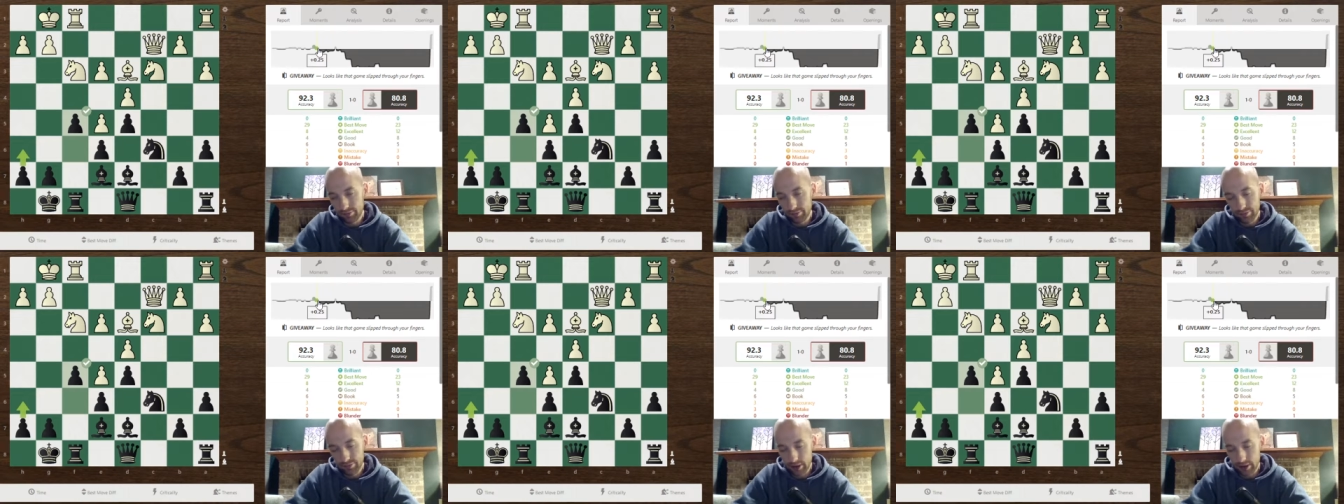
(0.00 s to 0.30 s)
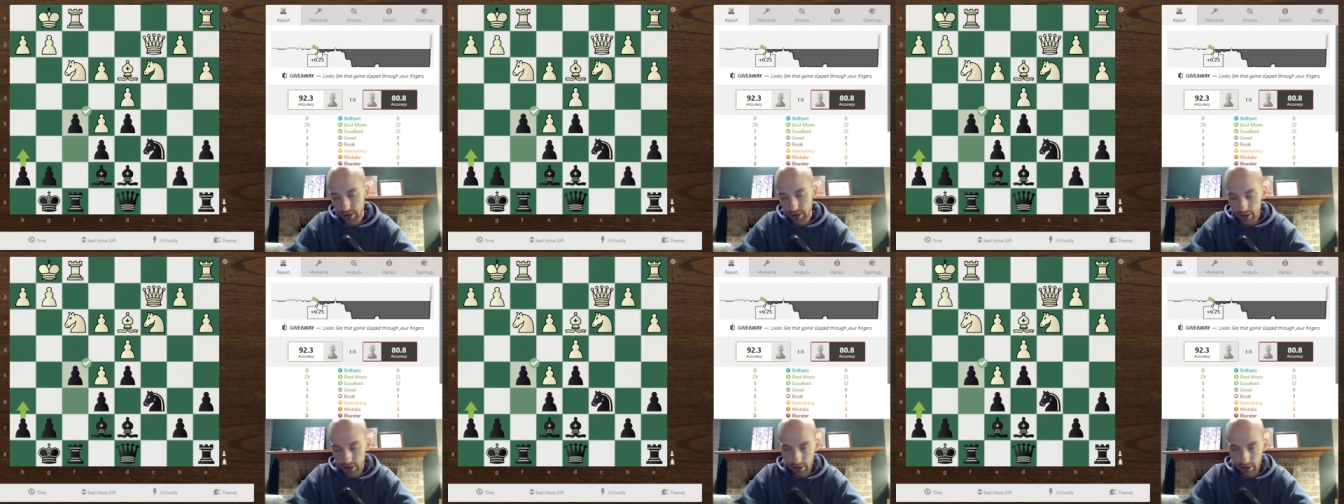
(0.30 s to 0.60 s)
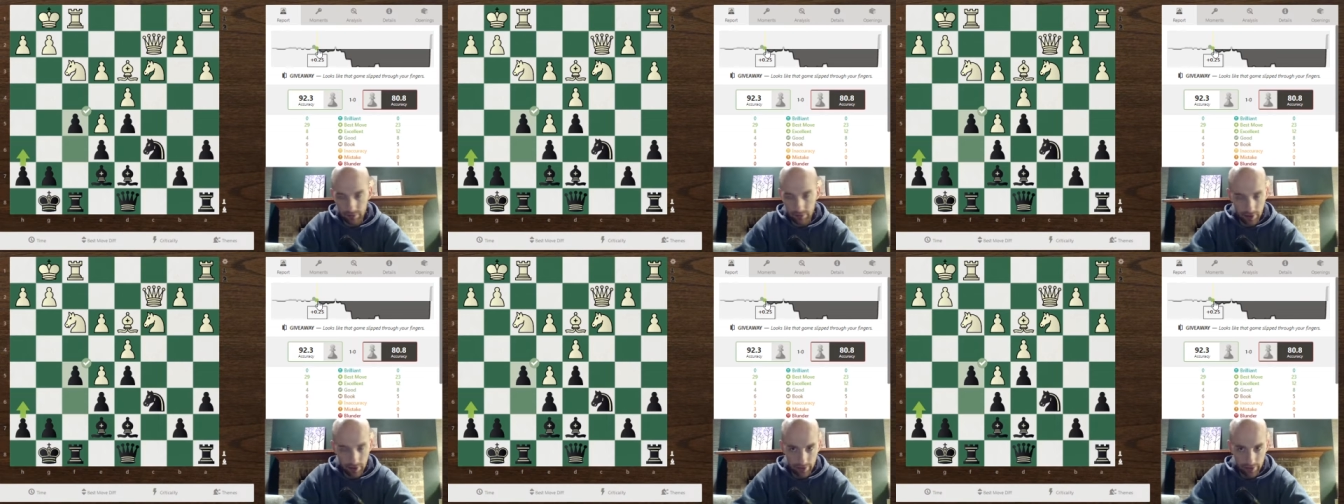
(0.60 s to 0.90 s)
again,
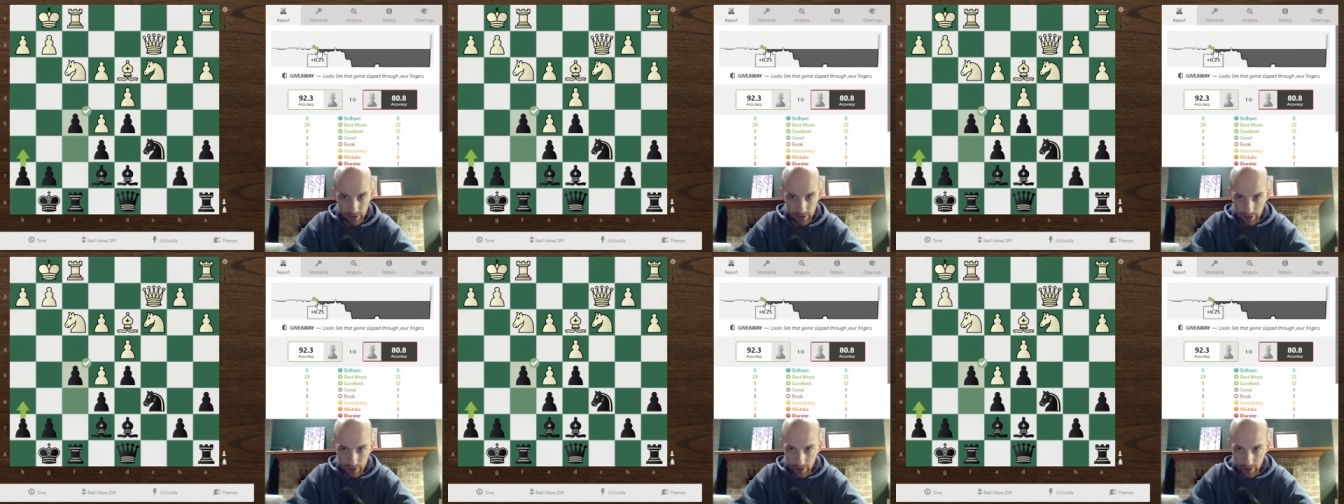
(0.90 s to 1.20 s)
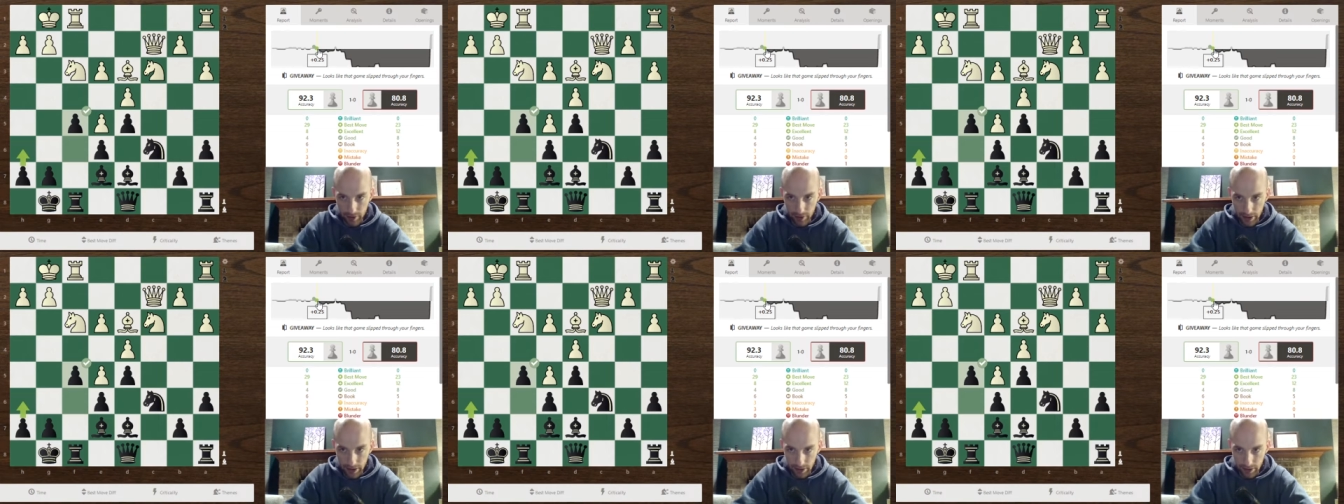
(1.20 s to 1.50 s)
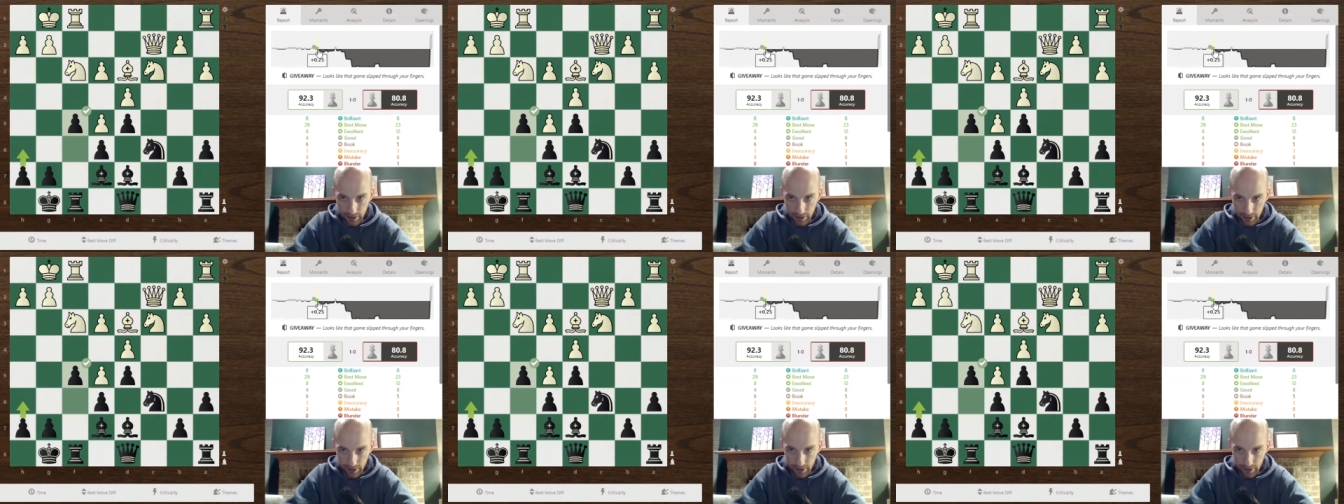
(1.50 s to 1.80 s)
roughly
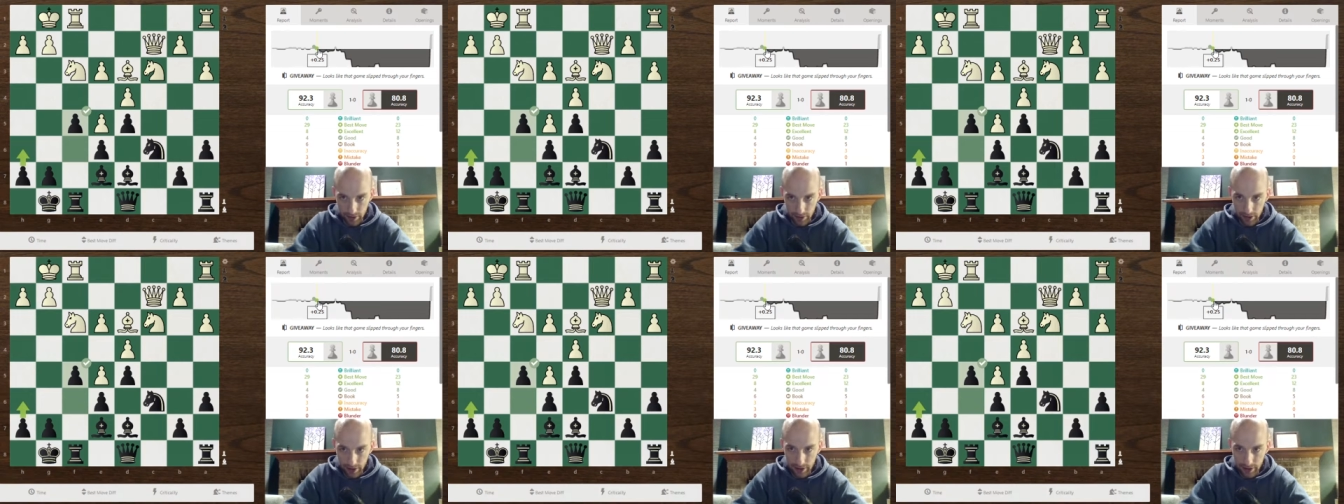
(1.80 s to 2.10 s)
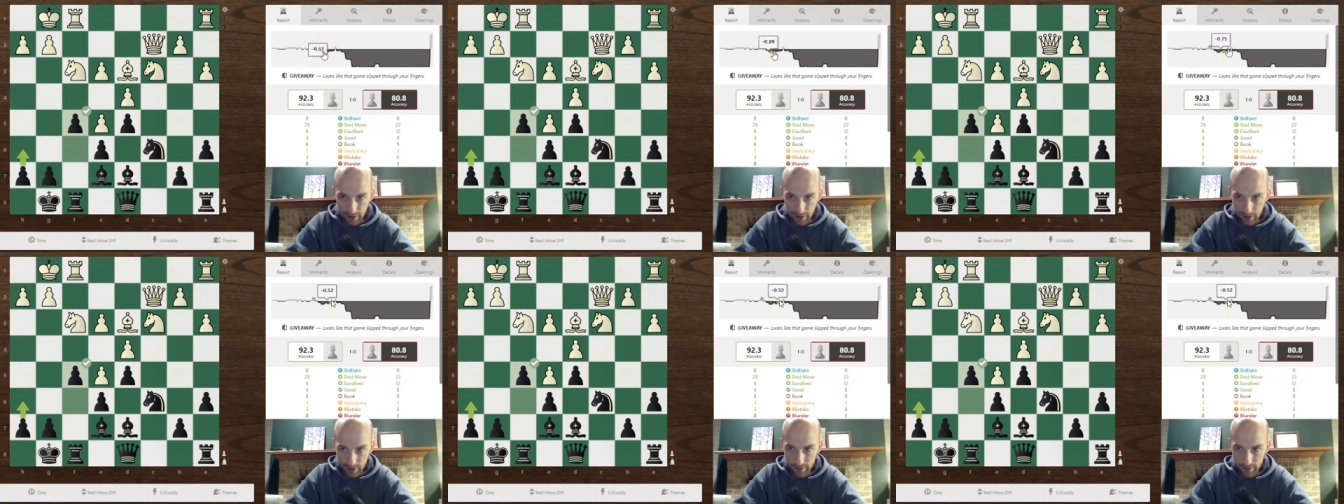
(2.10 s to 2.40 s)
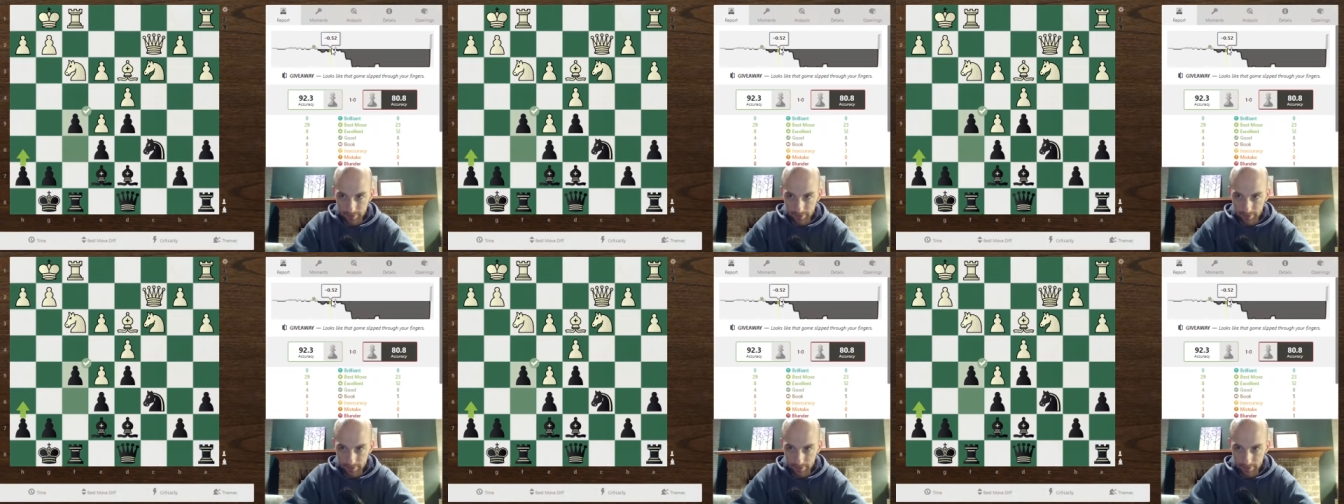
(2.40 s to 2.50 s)
2,000 and less,